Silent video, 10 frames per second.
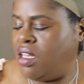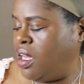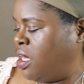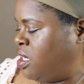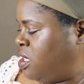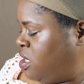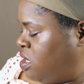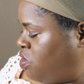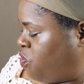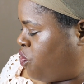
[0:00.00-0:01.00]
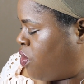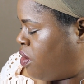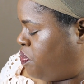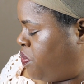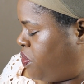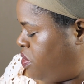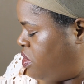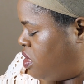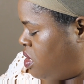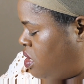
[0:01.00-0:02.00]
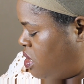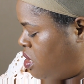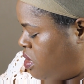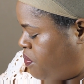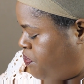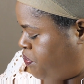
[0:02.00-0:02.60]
and it is from the